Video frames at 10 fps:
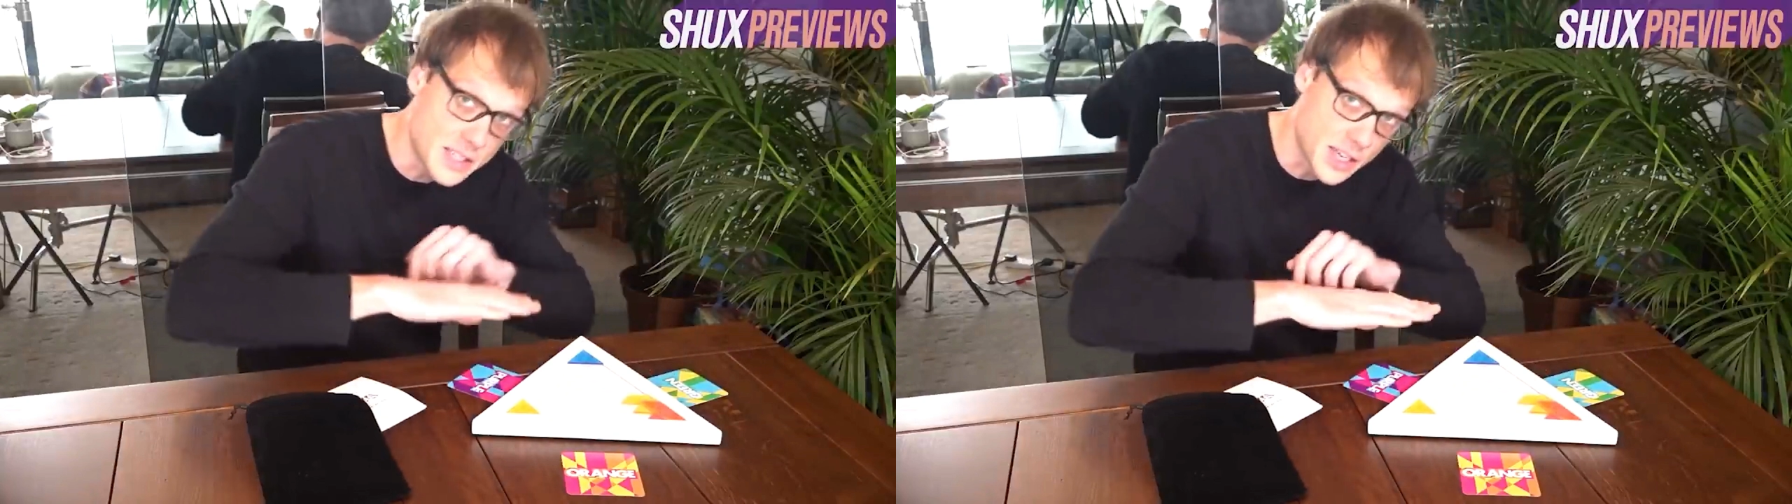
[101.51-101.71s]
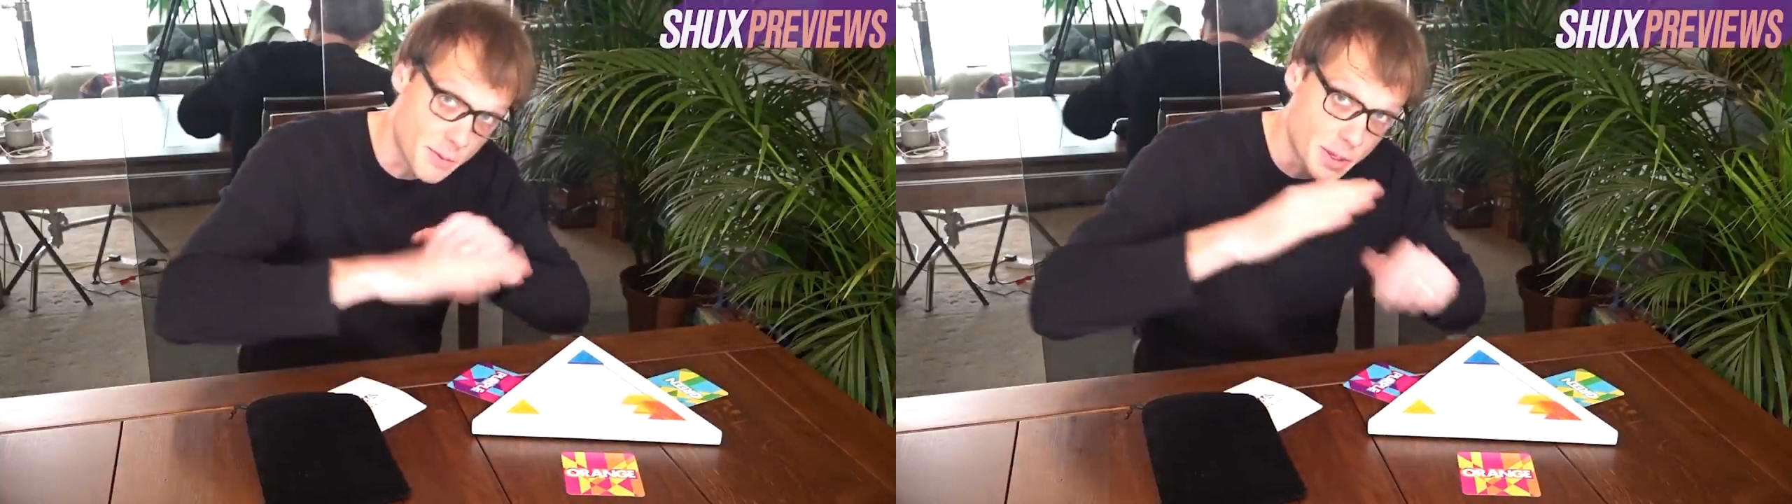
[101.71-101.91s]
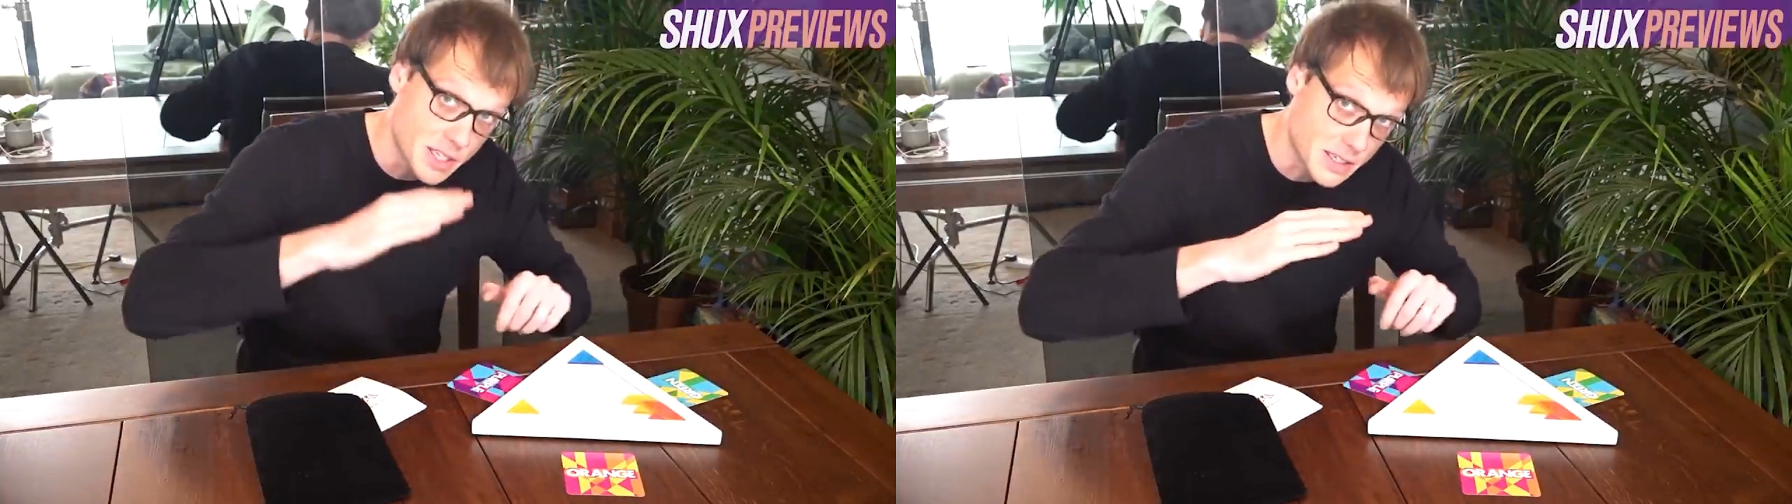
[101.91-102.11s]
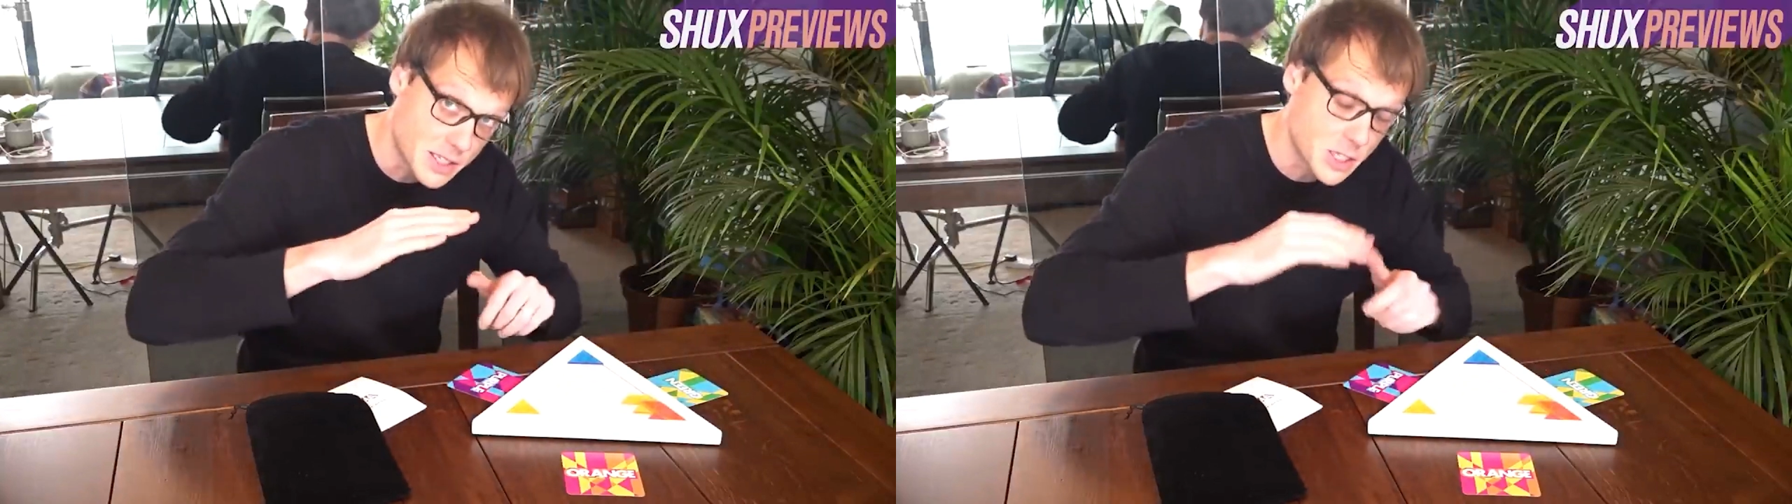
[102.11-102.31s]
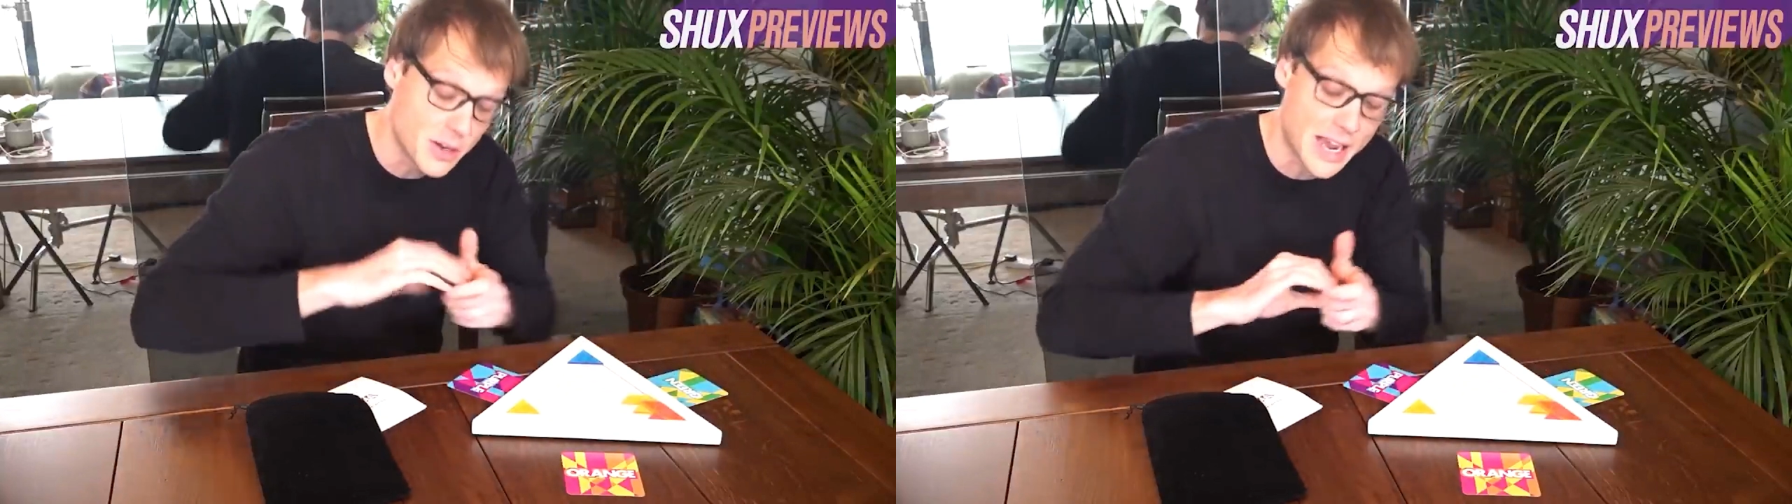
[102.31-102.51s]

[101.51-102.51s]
so you're building 2